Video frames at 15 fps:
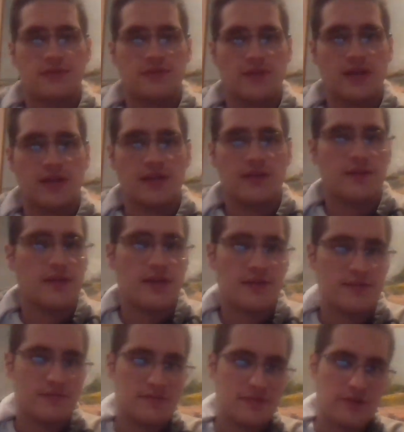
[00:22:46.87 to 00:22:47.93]
Okay,
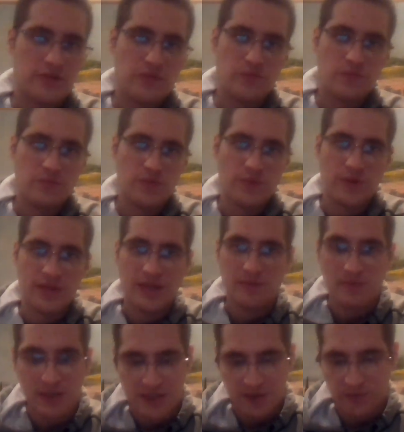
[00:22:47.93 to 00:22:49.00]
that the one that
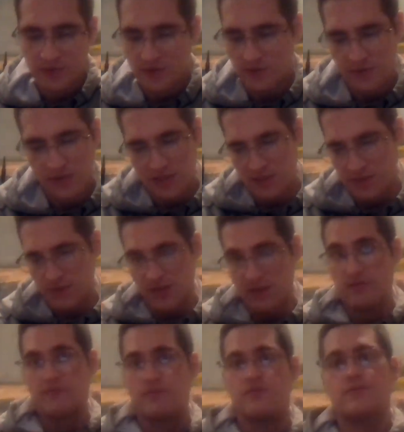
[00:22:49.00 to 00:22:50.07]
meets up with the wise
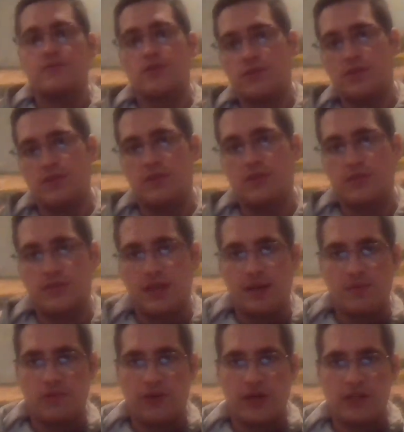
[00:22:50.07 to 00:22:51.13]
men during the time
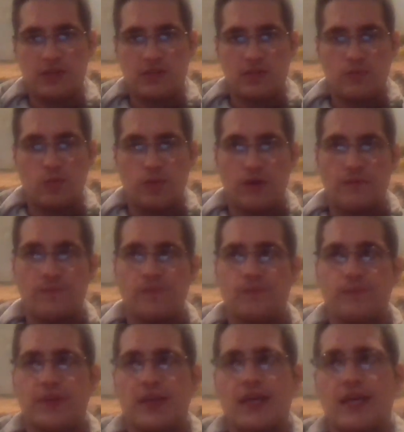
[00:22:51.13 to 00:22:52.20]
Christ is born.
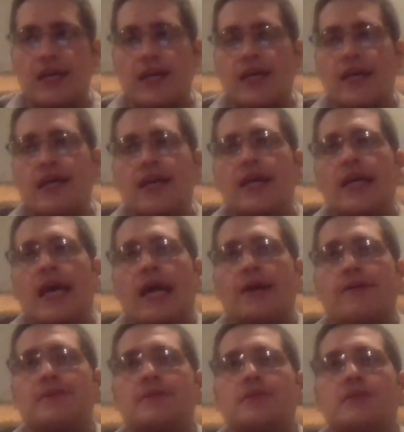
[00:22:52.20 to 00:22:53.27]
Herod the